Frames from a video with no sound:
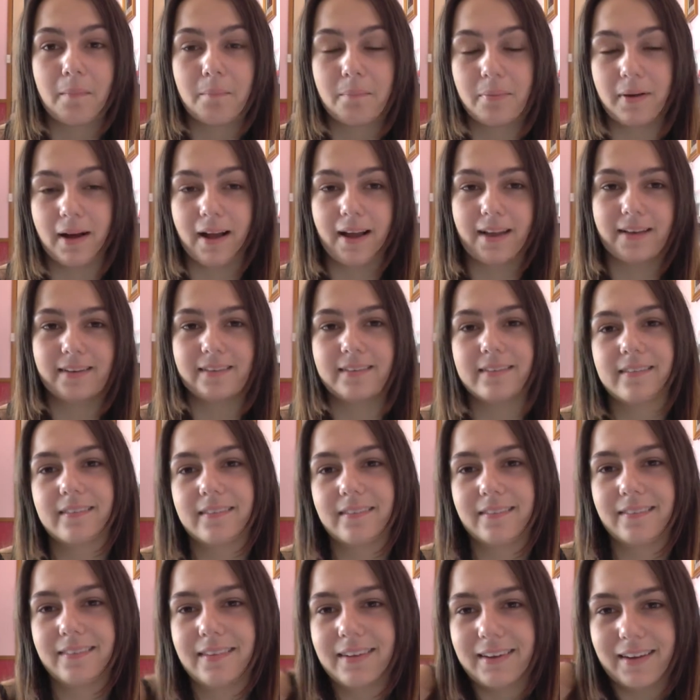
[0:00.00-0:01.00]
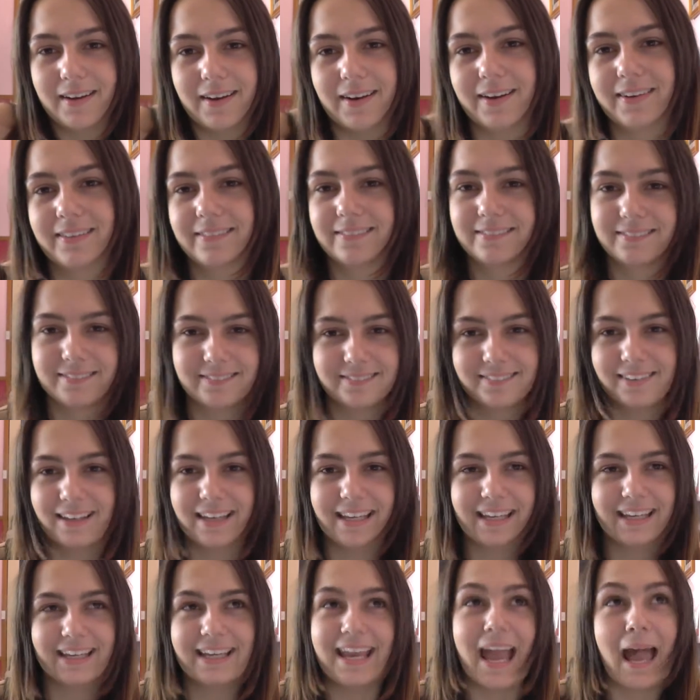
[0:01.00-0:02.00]
But you know,
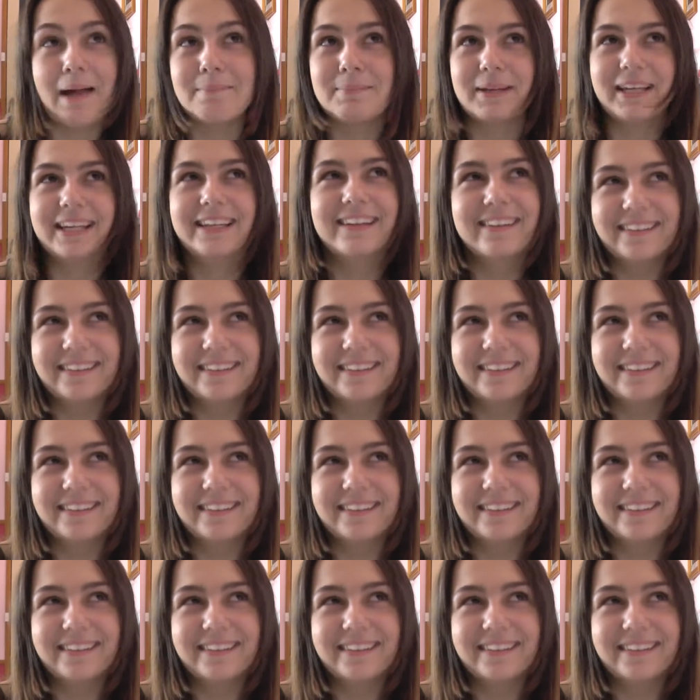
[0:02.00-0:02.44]
Kabby.